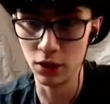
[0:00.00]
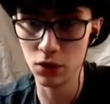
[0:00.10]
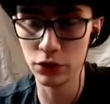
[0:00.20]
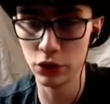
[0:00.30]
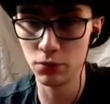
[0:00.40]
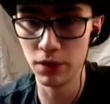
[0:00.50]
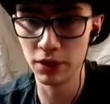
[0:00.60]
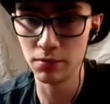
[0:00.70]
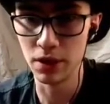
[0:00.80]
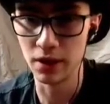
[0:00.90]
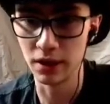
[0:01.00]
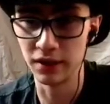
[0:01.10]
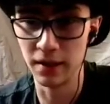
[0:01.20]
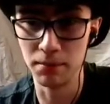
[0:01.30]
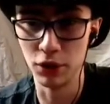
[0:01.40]
also makes me think
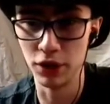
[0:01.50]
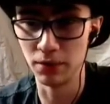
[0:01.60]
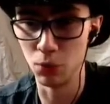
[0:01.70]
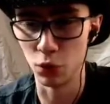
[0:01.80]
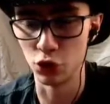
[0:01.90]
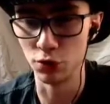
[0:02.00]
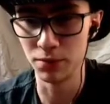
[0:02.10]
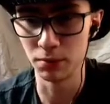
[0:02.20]
that putting more troops